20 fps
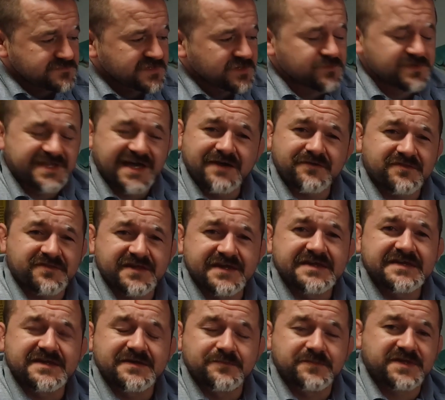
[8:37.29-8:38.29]
without
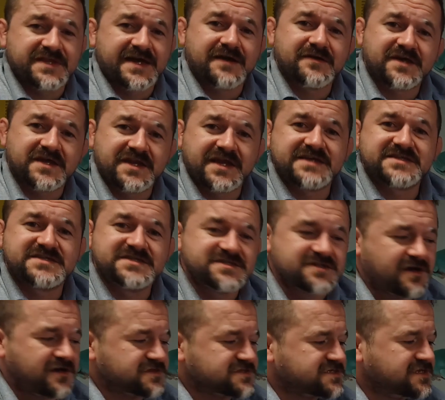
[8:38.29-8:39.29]
thinking, without connecting
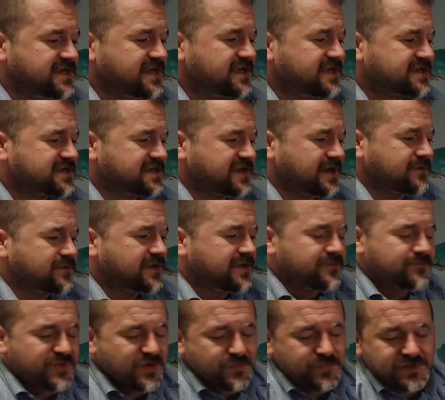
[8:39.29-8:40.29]
dots. You know,
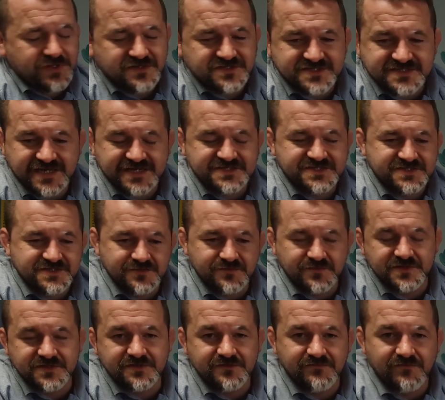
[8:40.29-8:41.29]
people will say to you
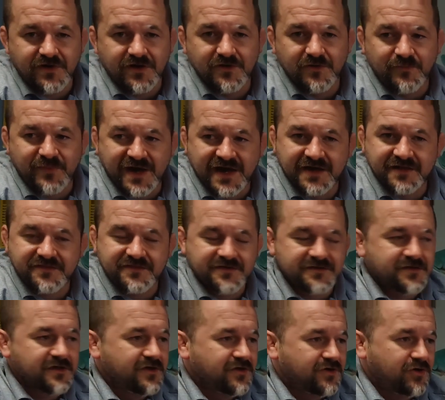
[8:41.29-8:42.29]
with the royal
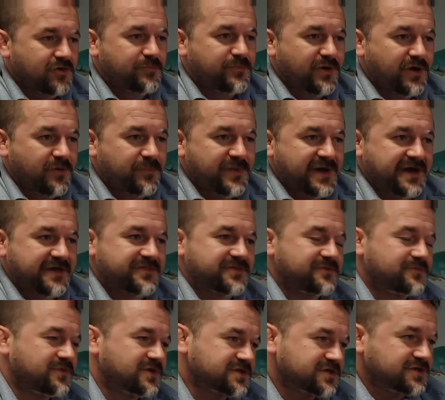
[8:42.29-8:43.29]
python or ball
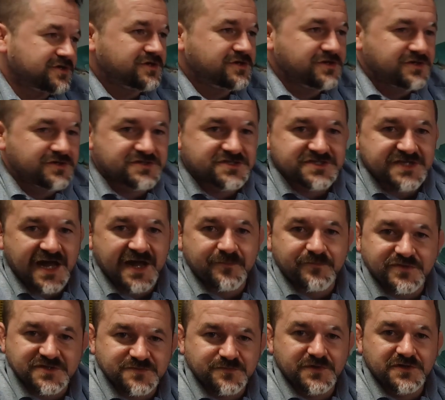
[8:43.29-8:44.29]
python, well, you use
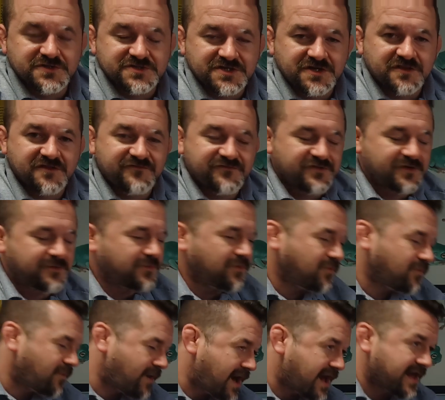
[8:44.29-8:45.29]
cypress mulch on the floor.
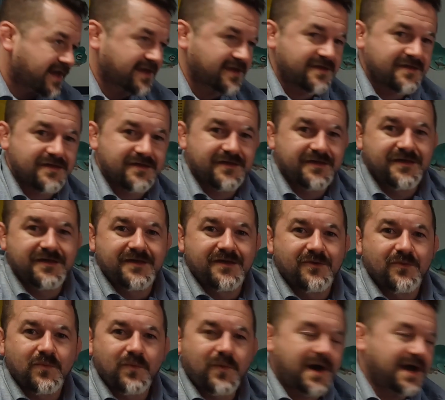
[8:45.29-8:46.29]
Well, why?
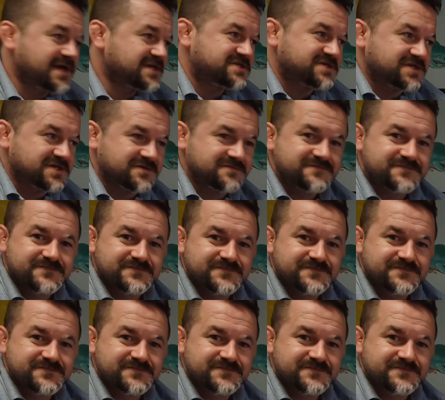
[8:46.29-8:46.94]
Why do you?